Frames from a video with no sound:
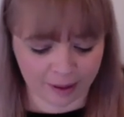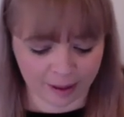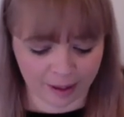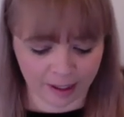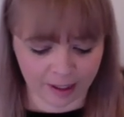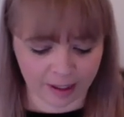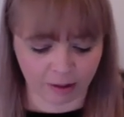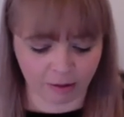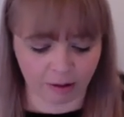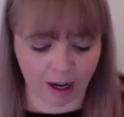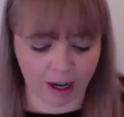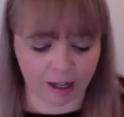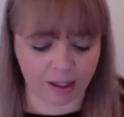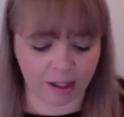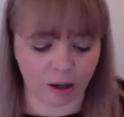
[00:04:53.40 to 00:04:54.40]
this
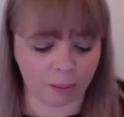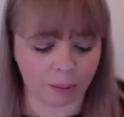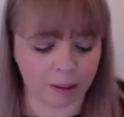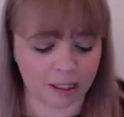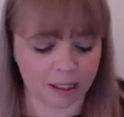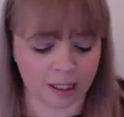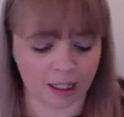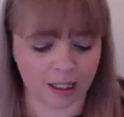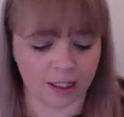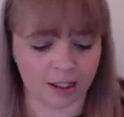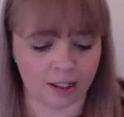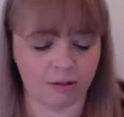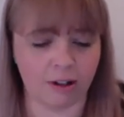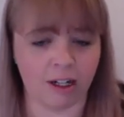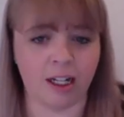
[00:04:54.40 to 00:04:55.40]
grasshopper lizard,
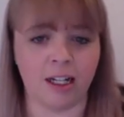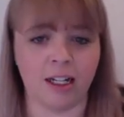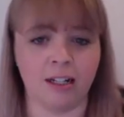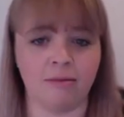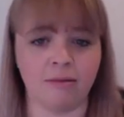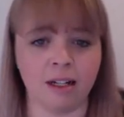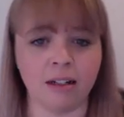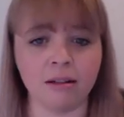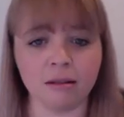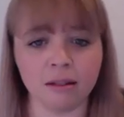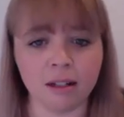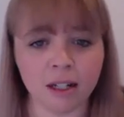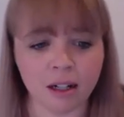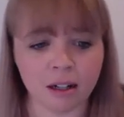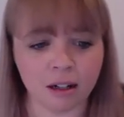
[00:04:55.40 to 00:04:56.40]
do you reckon he's real
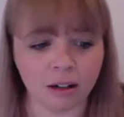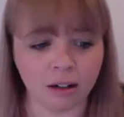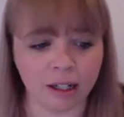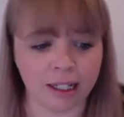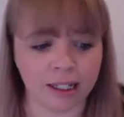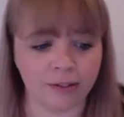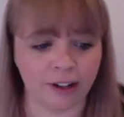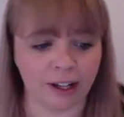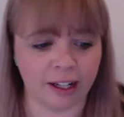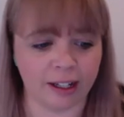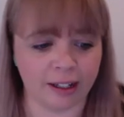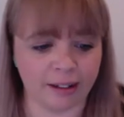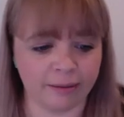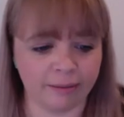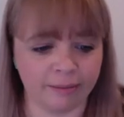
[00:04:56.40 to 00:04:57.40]
or he's fake?
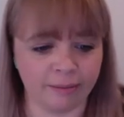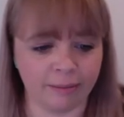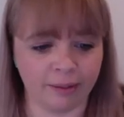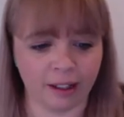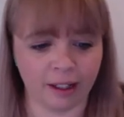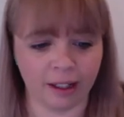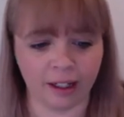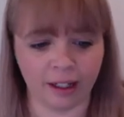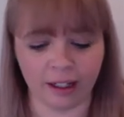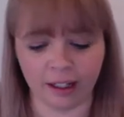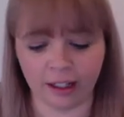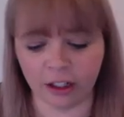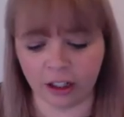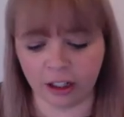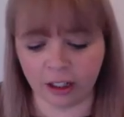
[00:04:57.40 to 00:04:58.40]
In
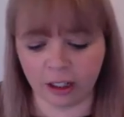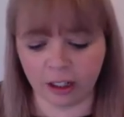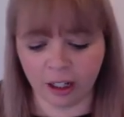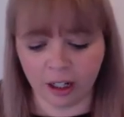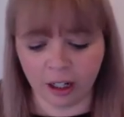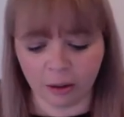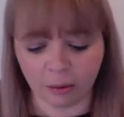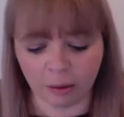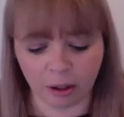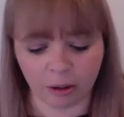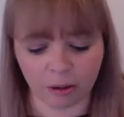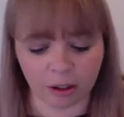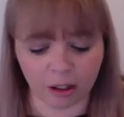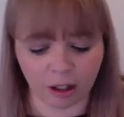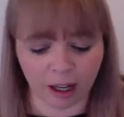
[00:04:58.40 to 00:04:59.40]
addition, we
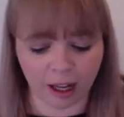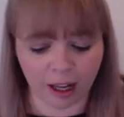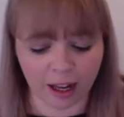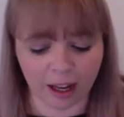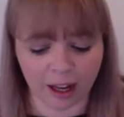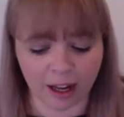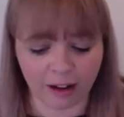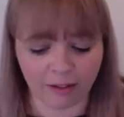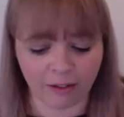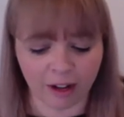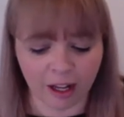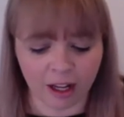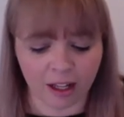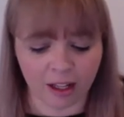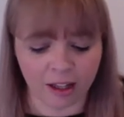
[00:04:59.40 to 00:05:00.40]
also have
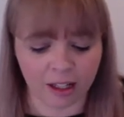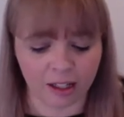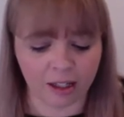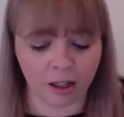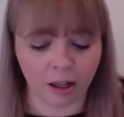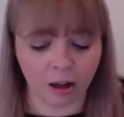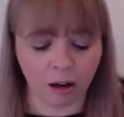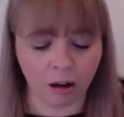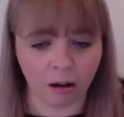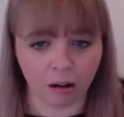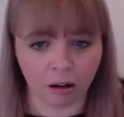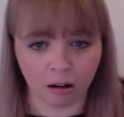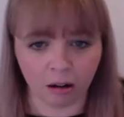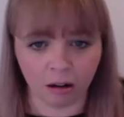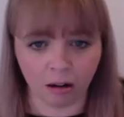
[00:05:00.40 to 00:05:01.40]
this
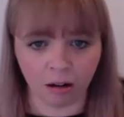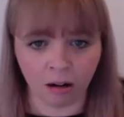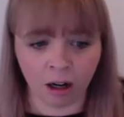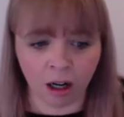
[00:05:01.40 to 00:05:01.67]
Oh,